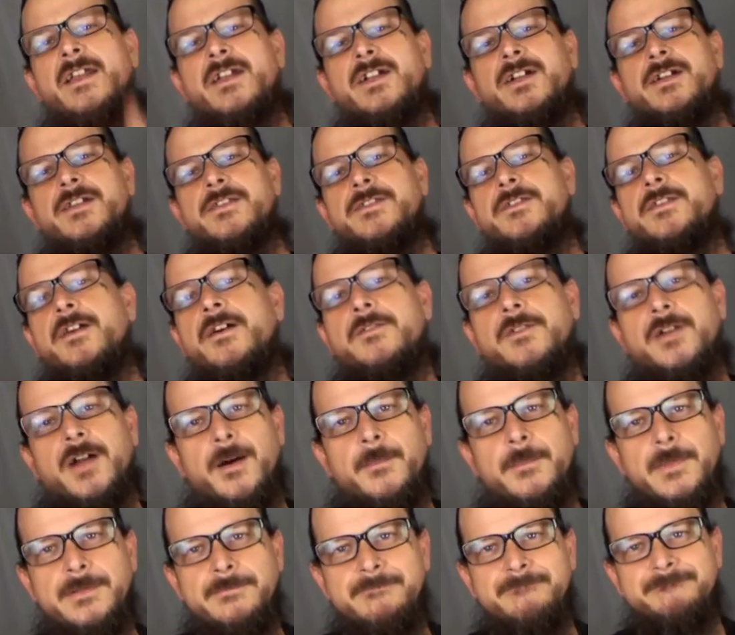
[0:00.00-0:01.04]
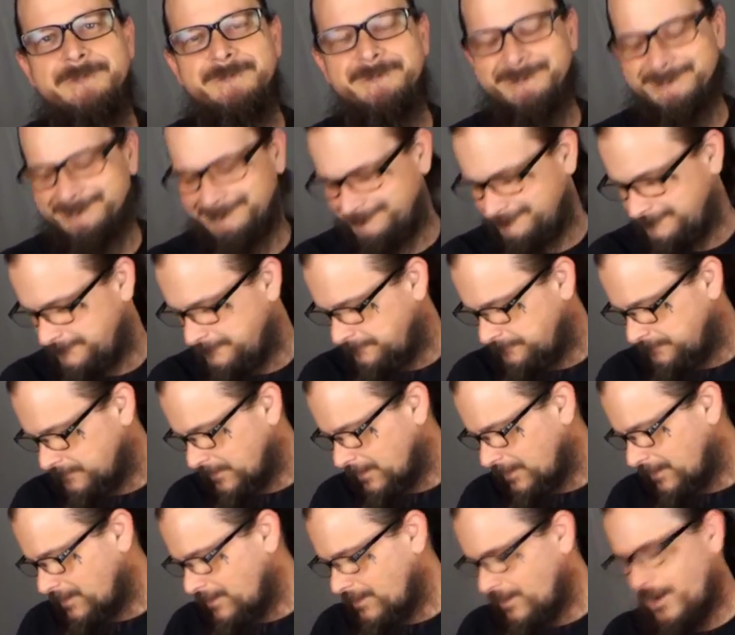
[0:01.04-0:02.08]
of good stuff coming.
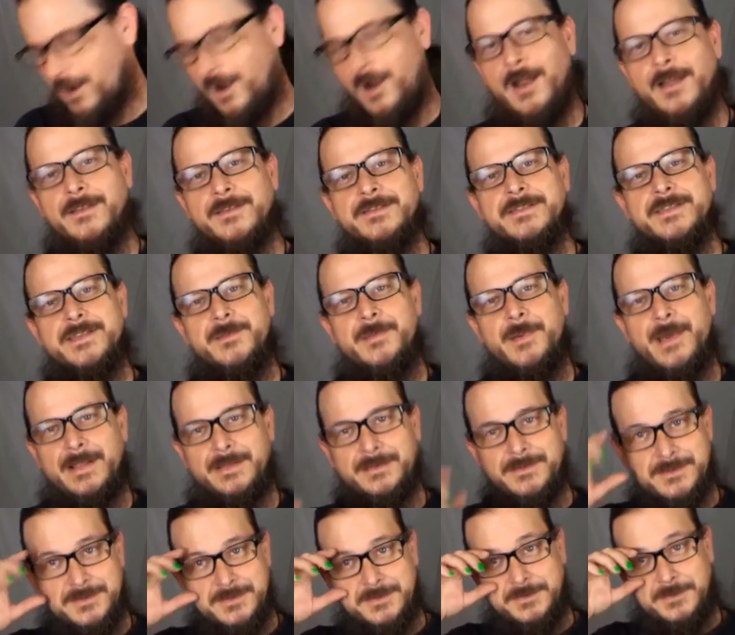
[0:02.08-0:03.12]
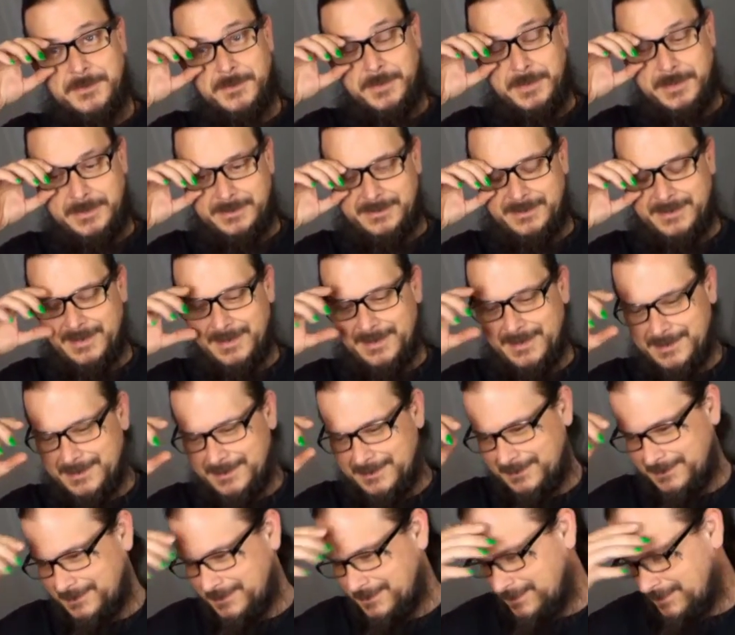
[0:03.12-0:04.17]
Alright, let's get back to the story.
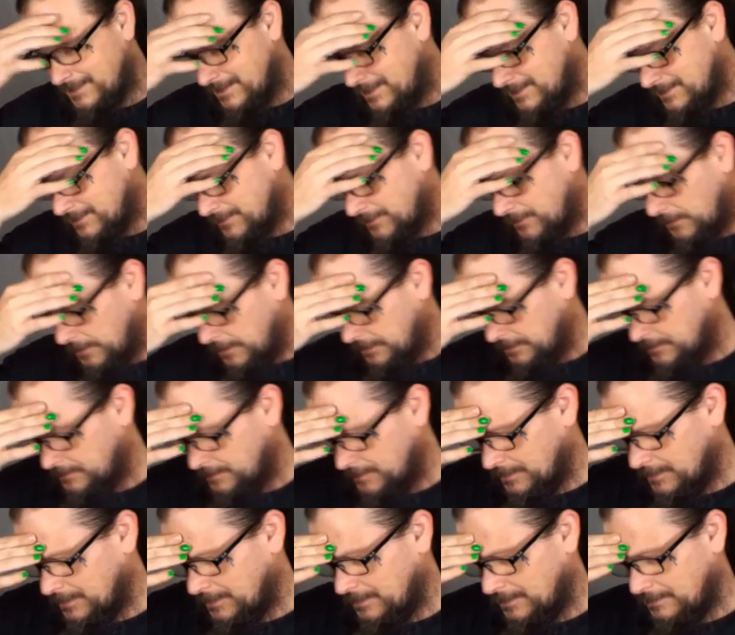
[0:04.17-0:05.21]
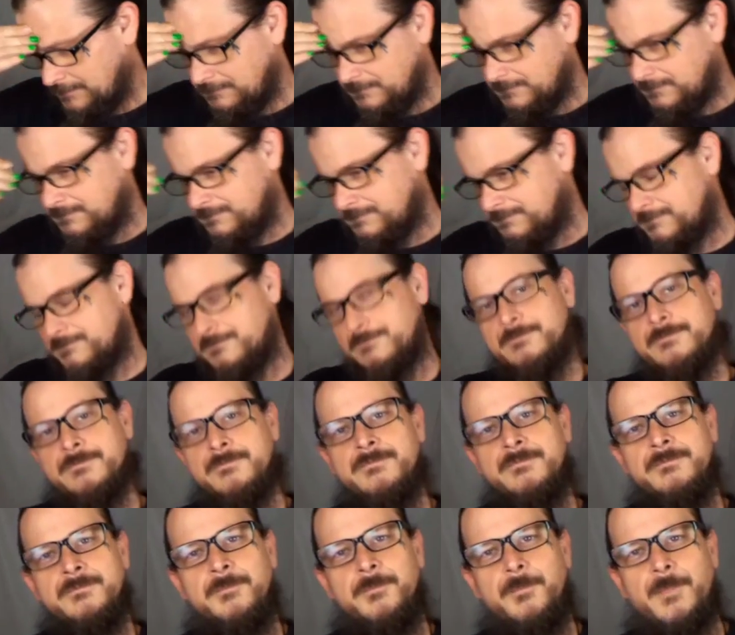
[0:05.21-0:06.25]
Today is going to be
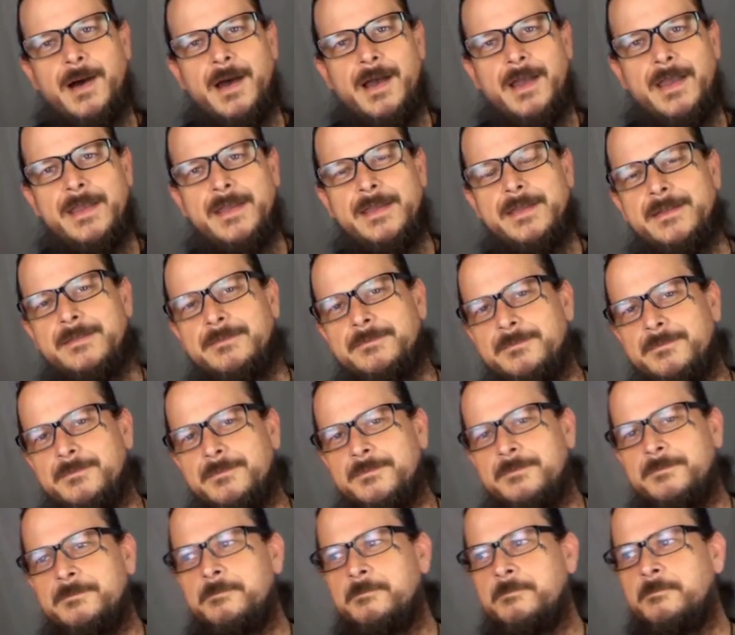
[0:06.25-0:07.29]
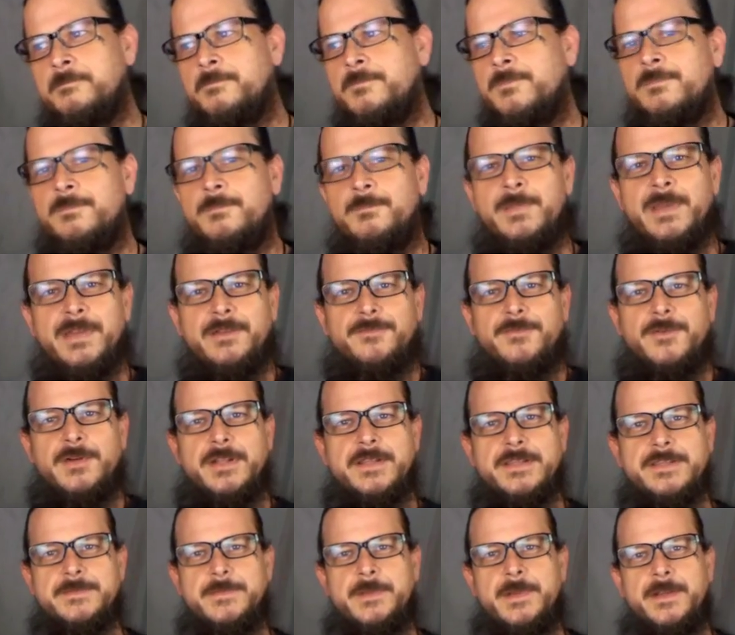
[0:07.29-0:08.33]
my Bigfoot
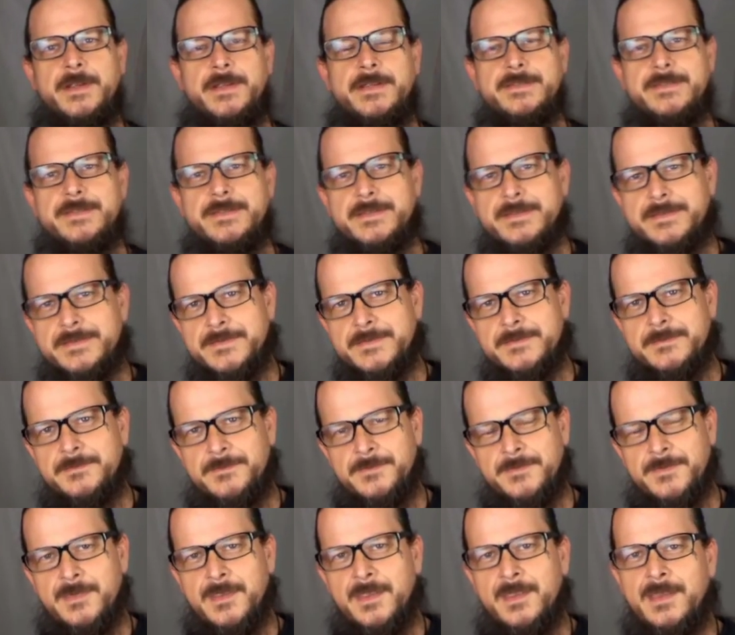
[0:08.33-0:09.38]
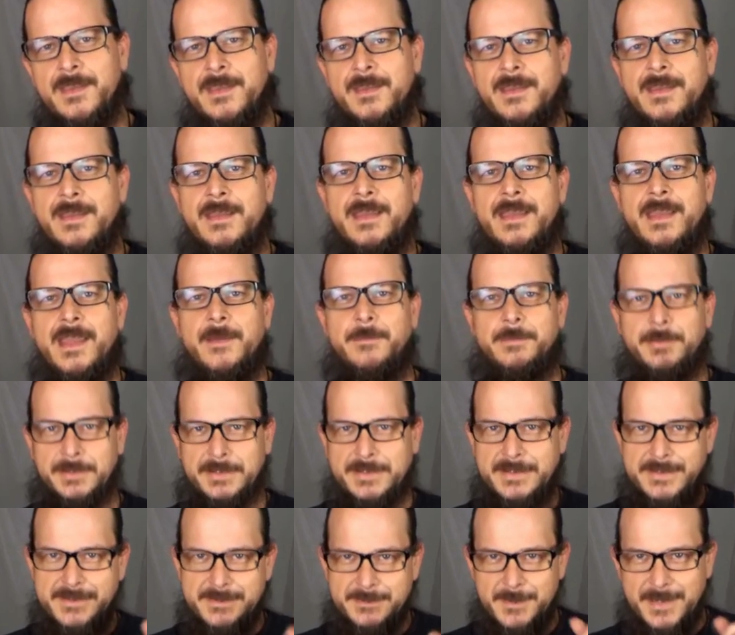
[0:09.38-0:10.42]
experiences. And
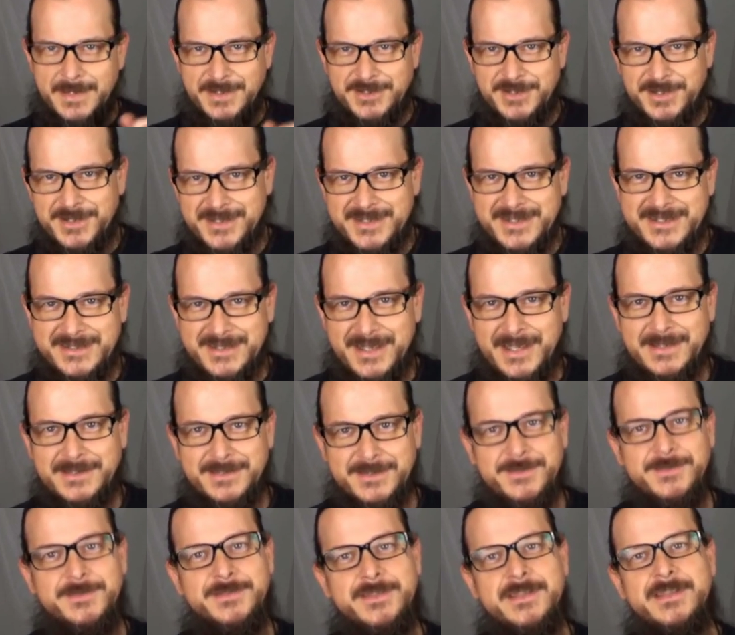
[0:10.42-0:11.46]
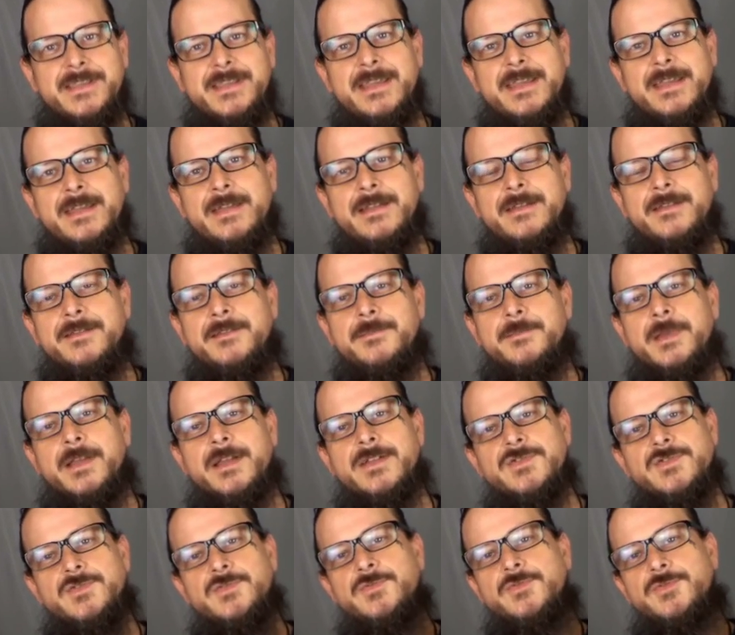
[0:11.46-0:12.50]
please, make sure you stay tuned to the end
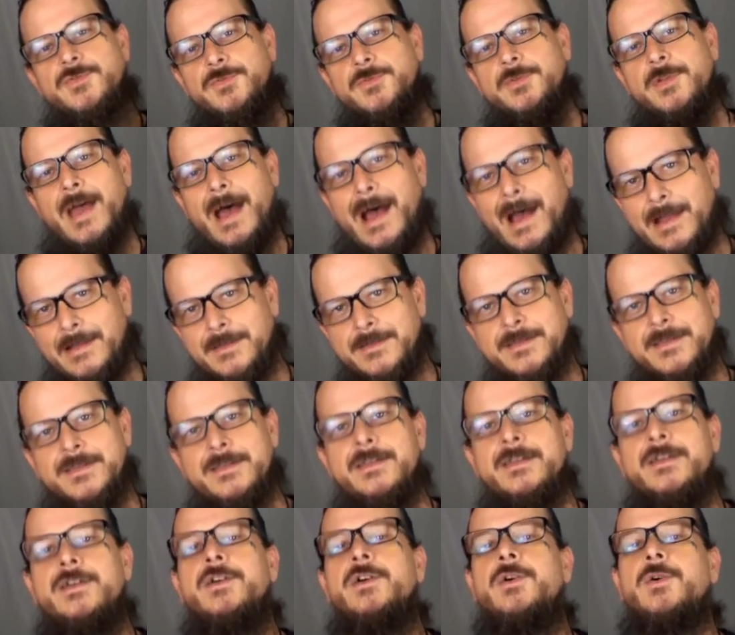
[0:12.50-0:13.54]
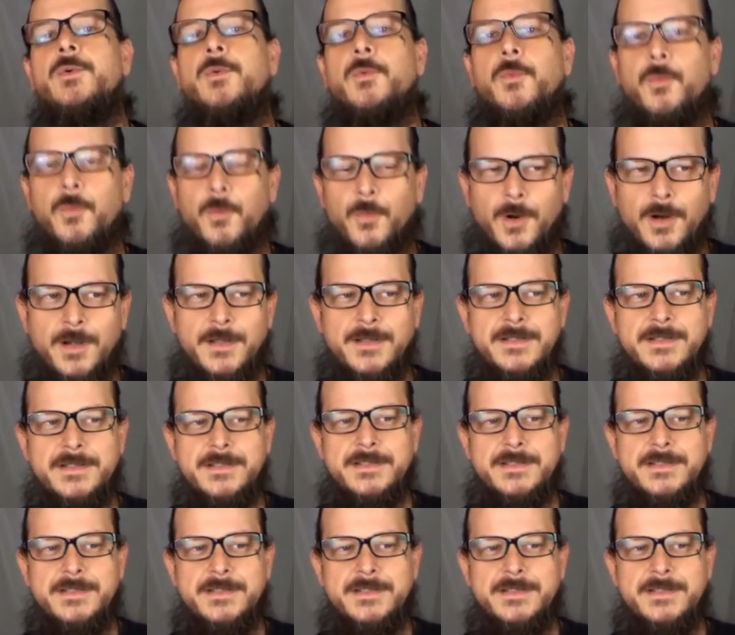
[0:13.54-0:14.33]
because you do not want